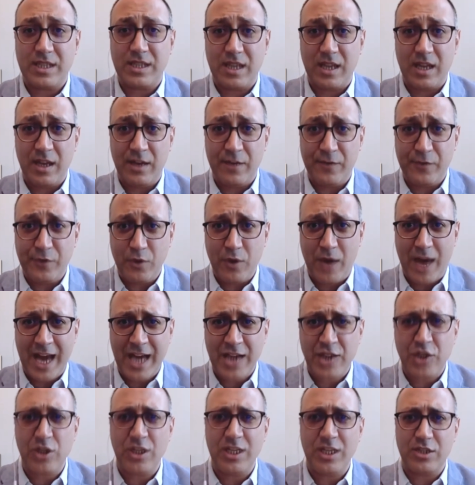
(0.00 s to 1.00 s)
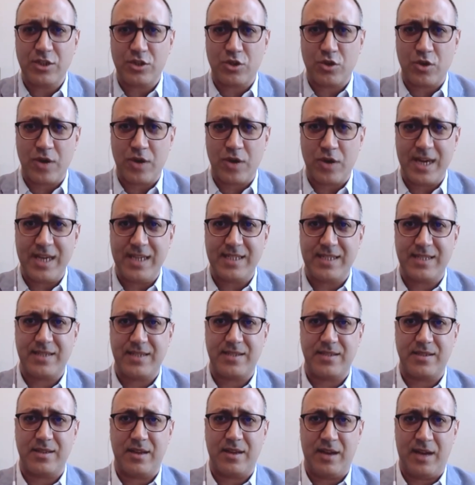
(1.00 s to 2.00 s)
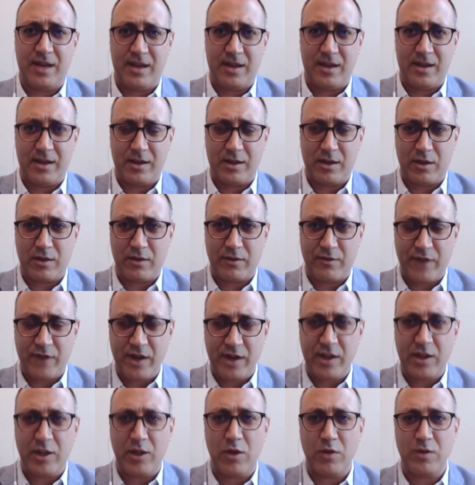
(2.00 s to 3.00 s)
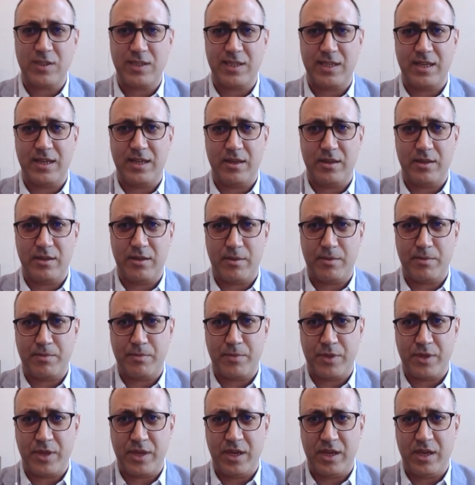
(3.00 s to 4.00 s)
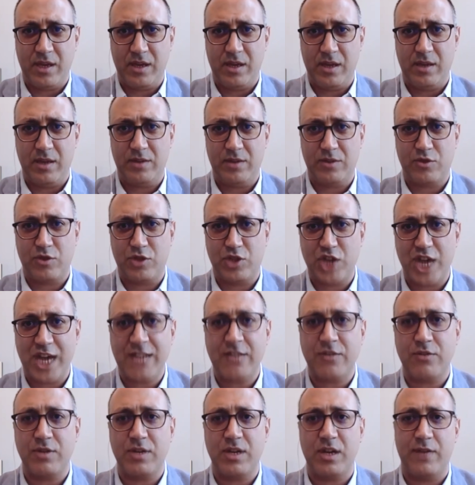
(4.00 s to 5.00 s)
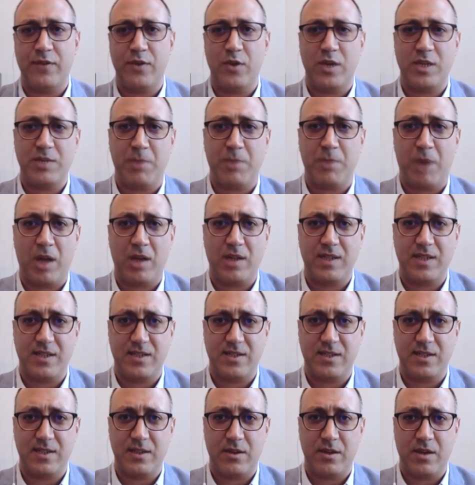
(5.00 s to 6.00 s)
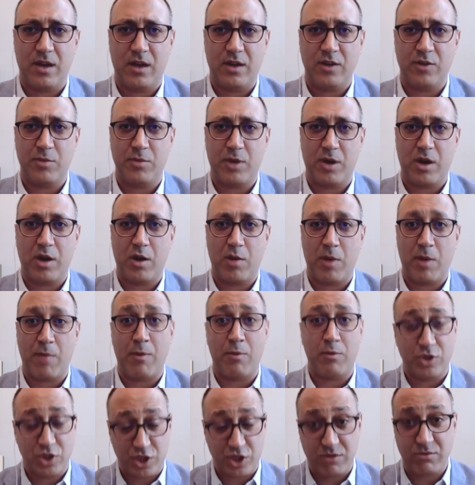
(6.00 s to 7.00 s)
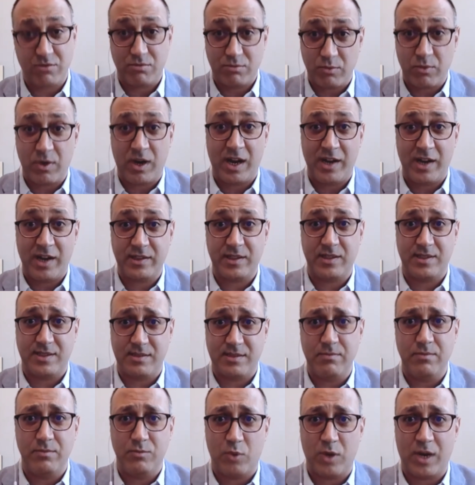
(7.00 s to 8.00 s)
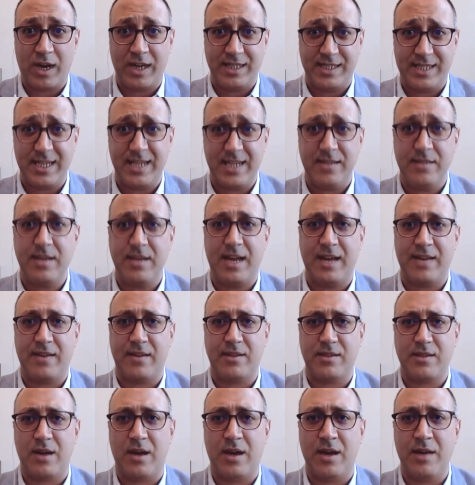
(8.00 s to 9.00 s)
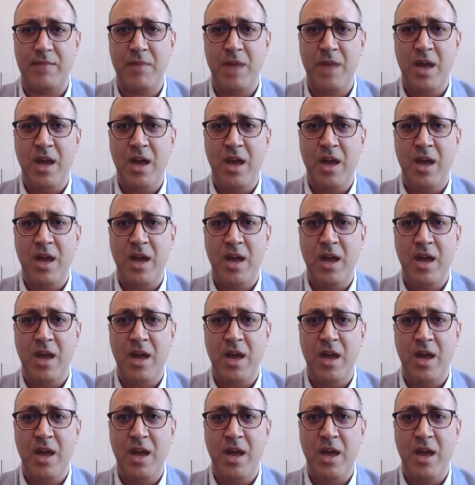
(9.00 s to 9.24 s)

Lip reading: If you actually trace very closely the trajectory of U.S. policy in Syria under Barack Obama, which is what I did at the time,